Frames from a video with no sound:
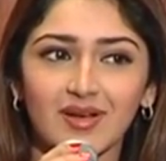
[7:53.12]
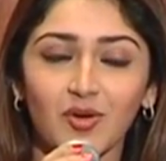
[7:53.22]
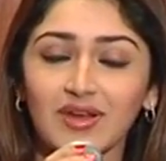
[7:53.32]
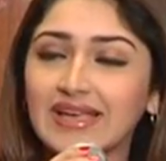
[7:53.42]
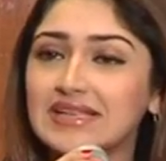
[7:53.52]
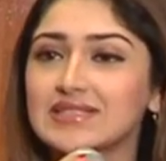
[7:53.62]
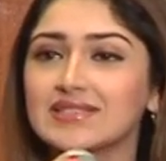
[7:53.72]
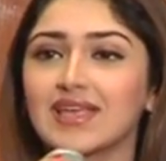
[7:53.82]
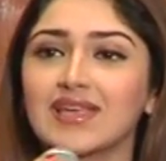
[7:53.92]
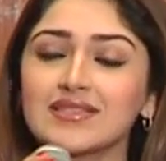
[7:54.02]
all I can
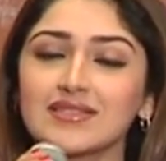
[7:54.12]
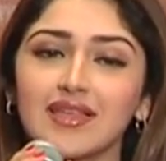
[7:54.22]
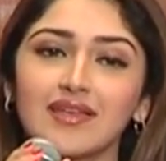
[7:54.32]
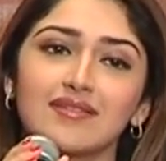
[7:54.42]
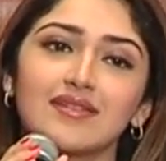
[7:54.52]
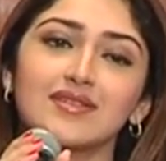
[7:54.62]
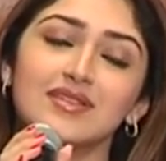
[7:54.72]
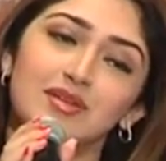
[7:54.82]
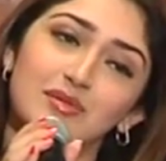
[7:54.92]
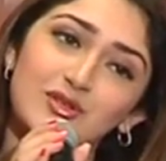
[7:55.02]
say is that ee
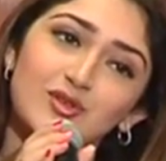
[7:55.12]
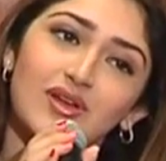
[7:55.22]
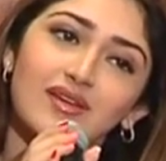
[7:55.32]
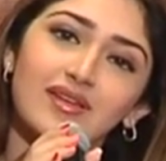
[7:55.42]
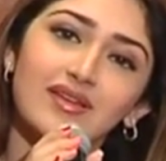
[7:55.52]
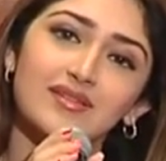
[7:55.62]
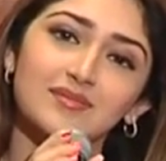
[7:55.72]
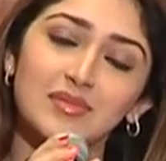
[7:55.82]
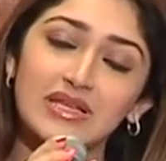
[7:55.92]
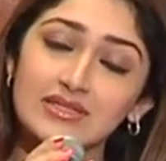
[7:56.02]
cinema churandi,
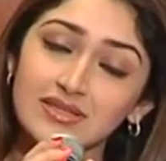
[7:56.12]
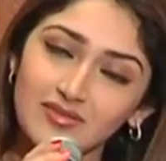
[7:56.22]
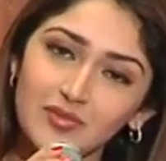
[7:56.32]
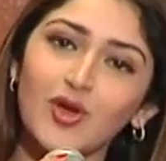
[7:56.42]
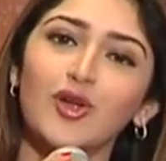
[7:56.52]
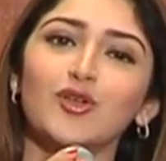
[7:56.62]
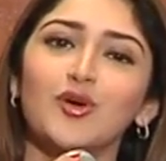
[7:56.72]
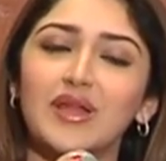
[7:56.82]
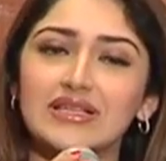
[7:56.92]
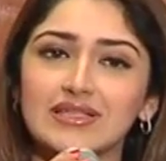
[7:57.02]
and please give me all
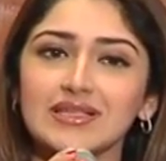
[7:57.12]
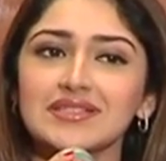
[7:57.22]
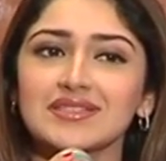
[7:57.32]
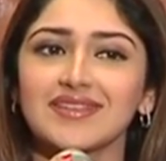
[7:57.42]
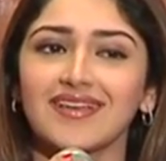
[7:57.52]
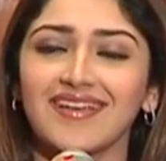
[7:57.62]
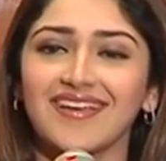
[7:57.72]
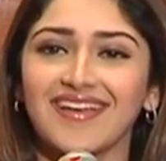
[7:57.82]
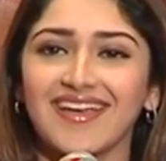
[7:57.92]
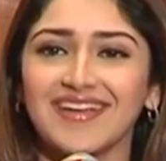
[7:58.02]
your blessings
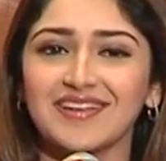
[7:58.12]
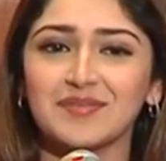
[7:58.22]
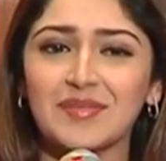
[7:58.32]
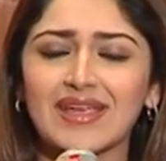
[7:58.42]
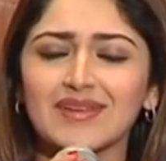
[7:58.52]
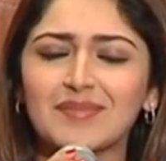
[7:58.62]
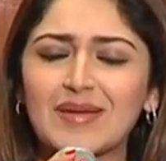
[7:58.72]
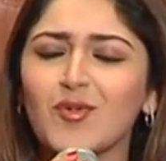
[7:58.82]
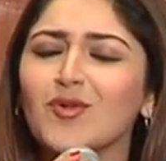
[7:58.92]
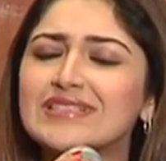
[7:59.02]
and make it
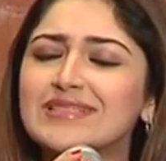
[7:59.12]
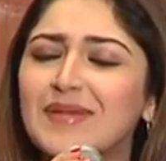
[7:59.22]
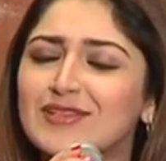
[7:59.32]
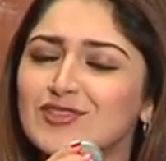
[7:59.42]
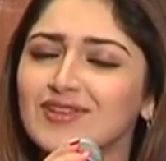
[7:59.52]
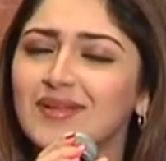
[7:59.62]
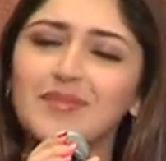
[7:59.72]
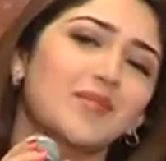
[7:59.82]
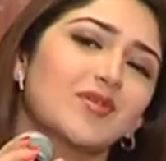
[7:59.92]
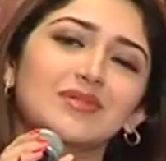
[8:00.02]
my most special and
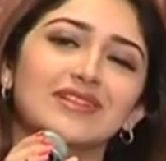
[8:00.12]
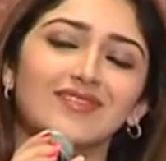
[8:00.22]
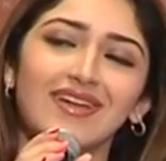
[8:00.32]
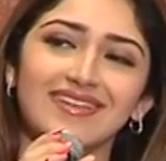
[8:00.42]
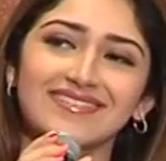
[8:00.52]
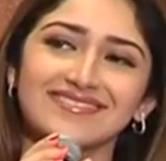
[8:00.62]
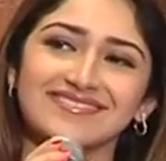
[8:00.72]
memorable Diwali.